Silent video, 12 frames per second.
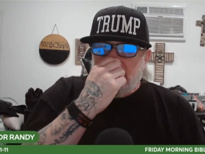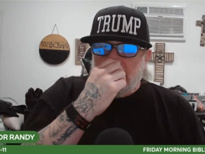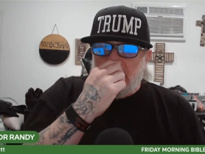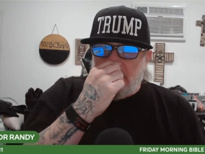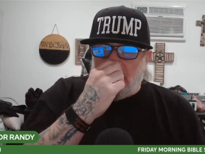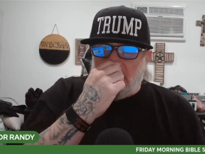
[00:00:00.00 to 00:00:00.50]

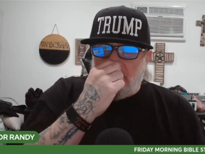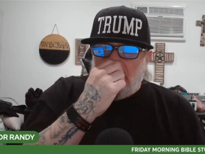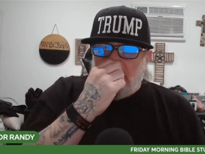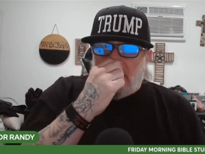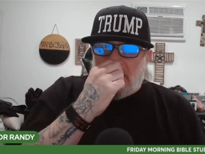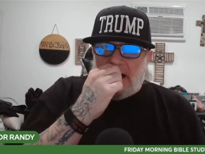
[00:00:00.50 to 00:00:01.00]
You know,
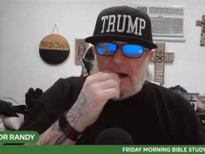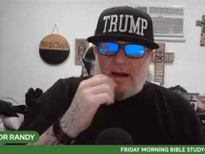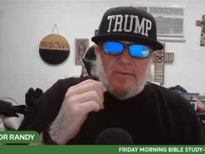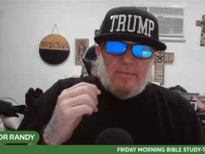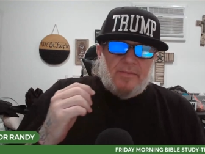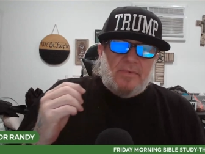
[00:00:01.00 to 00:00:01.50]

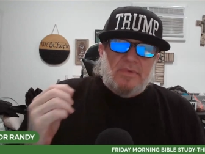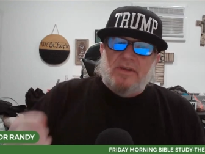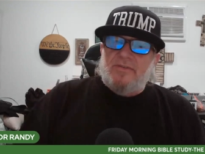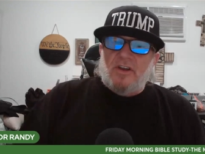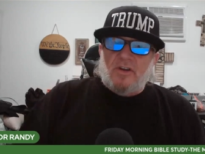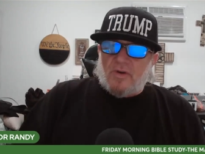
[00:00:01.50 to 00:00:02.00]
um,
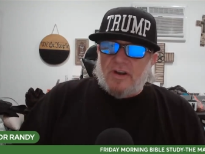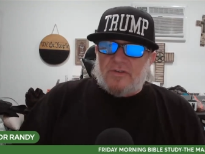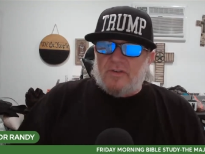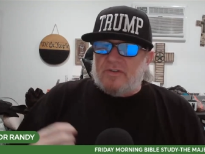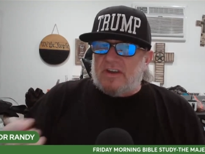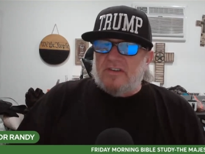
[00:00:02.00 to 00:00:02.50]
living
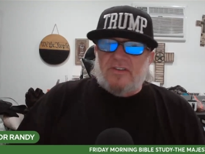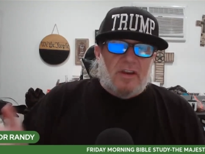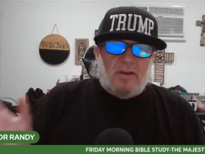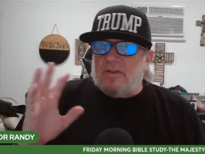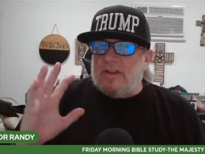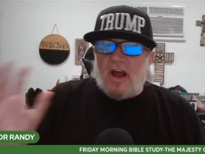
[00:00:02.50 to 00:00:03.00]
creatures
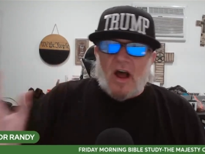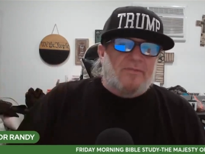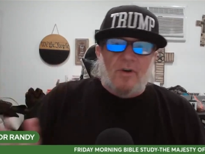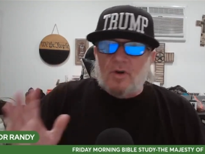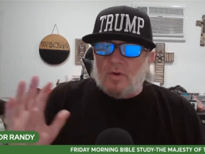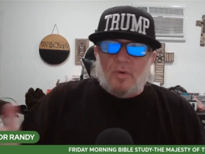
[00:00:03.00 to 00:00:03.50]
continually
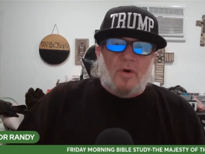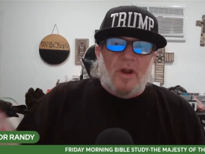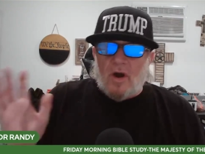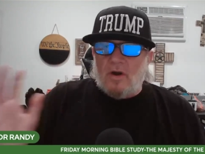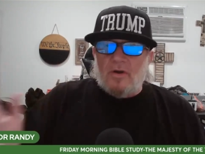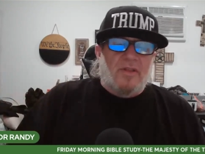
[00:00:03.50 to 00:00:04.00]
offer glory,
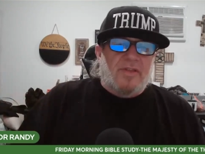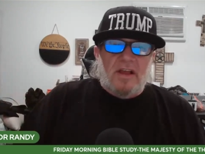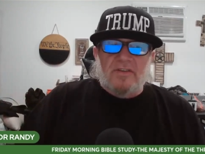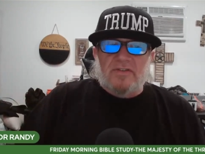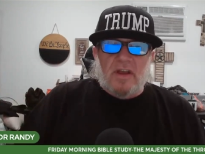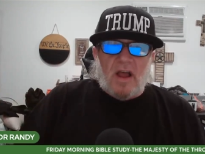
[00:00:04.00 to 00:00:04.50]
honor, and
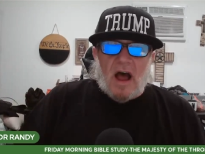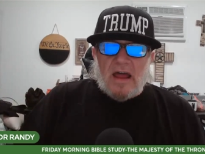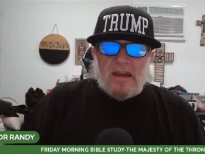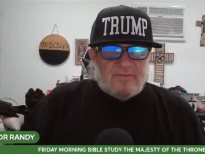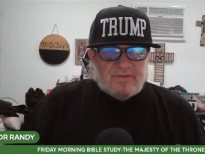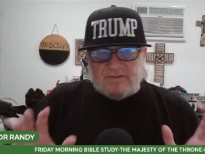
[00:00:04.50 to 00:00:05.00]
thanks to
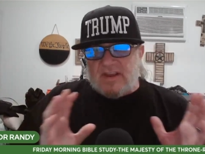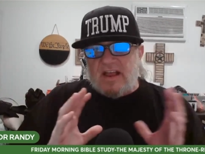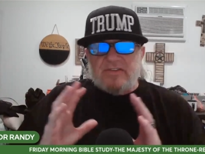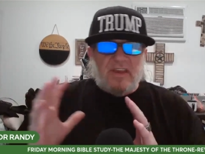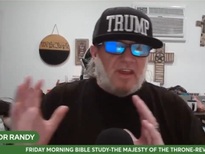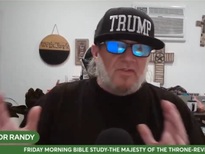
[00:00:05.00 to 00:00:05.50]
God,
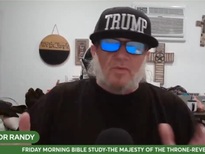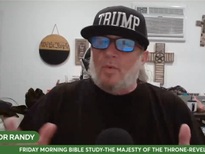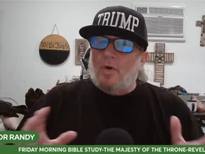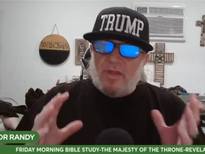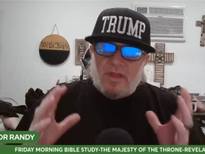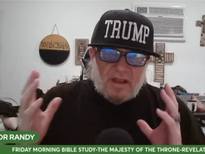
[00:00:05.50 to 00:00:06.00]
emphasizing his
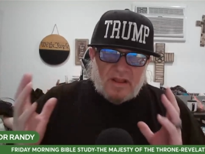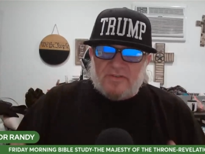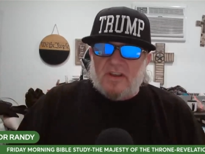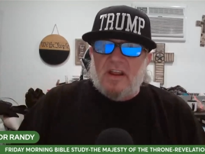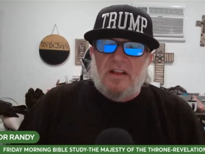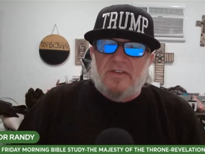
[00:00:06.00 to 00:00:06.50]
worthiness
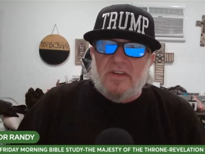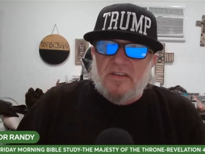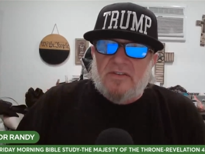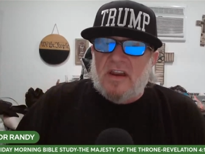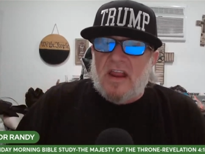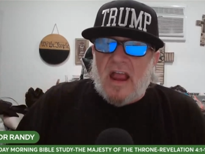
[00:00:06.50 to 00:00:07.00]
and his
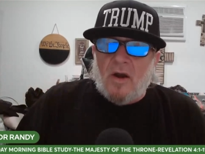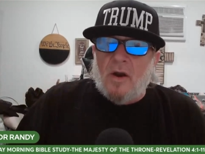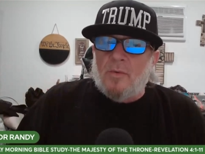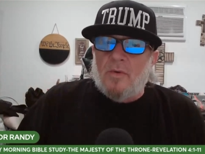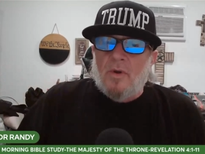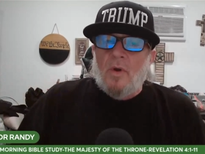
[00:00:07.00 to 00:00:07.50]
is an
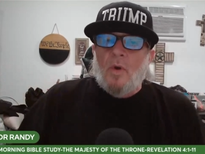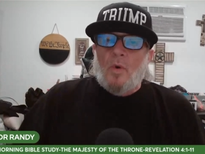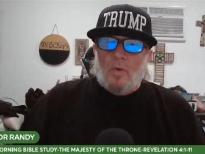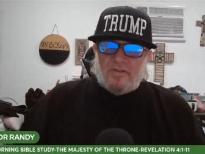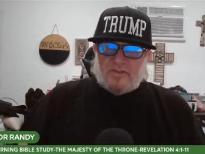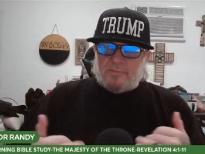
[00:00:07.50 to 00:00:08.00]
errant
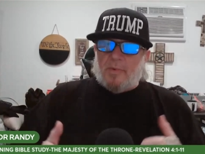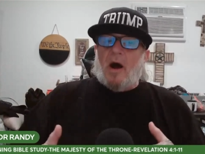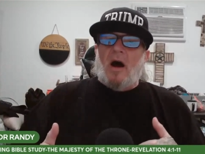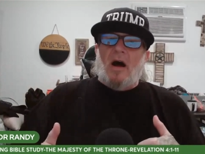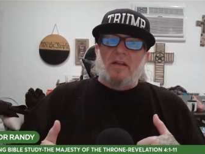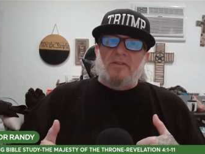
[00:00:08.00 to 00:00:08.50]

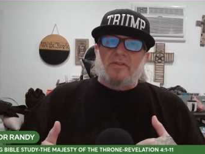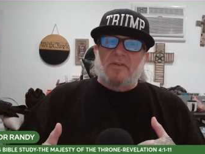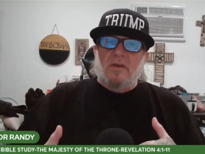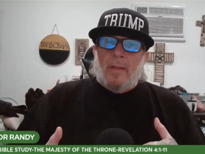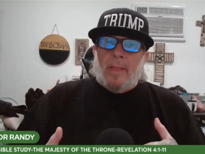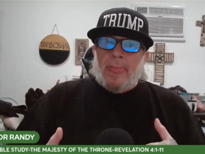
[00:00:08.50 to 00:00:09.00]
response
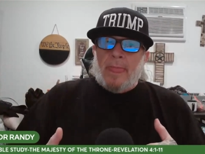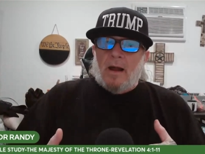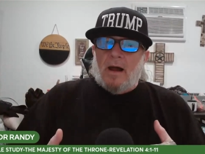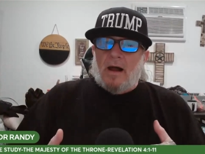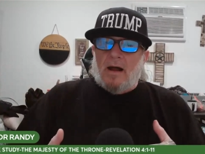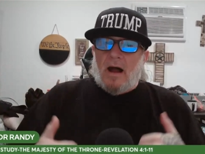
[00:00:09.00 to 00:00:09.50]

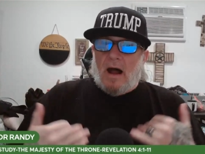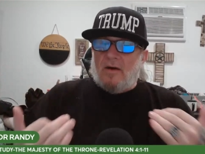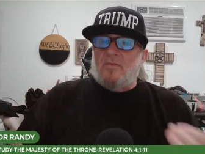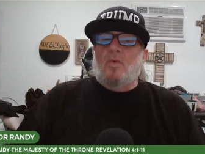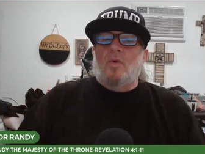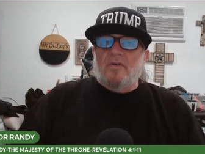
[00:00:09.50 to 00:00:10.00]
uh,
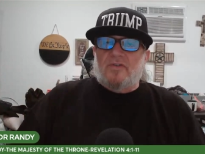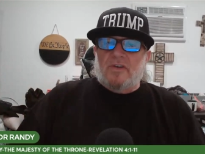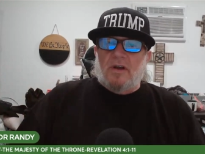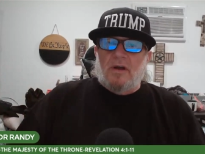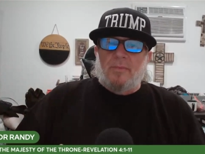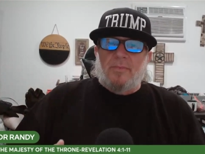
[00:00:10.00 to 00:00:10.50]
of
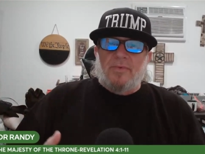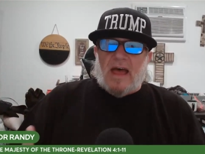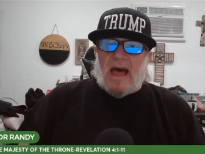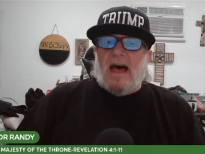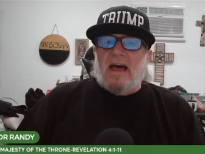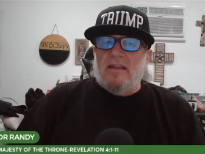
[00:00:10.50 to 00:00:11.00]
worship
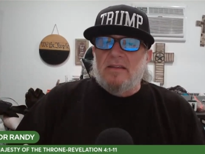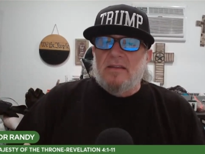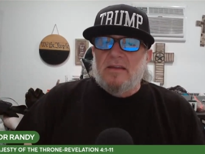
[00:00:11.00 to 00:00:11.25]
that